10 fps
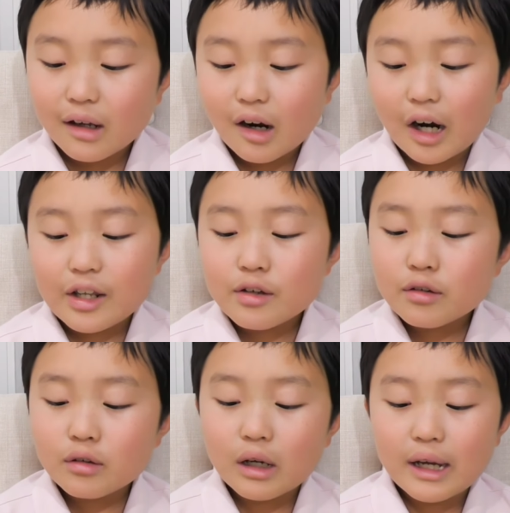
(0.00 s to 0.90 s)
Are you,
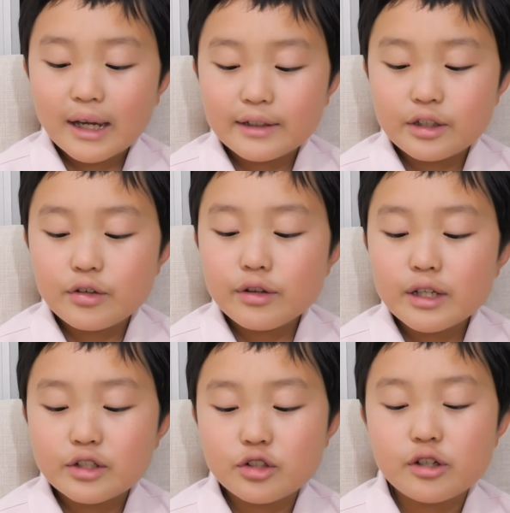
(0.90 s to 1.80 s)
uh, do you think
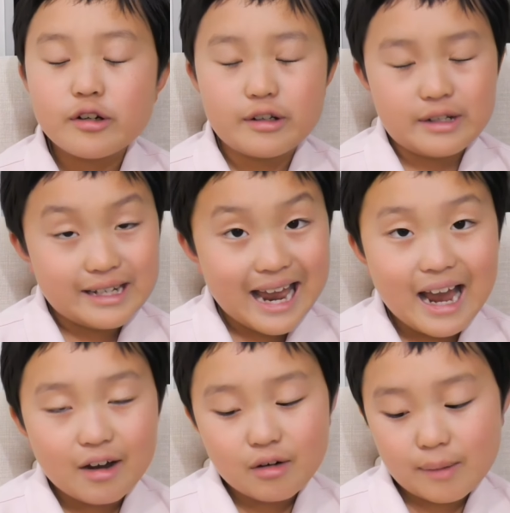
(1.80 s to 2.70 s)
that cheerleader
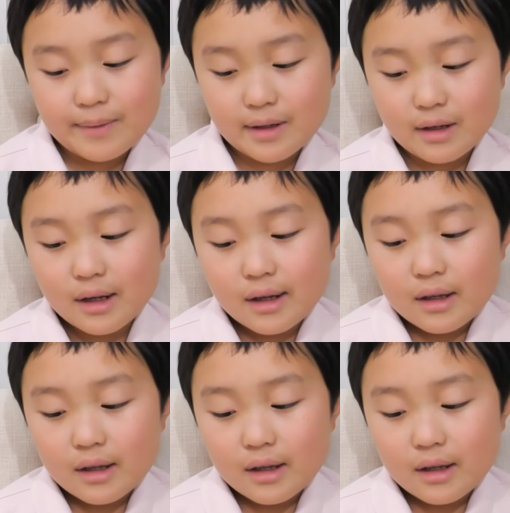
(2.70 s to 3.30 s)
now, I mean,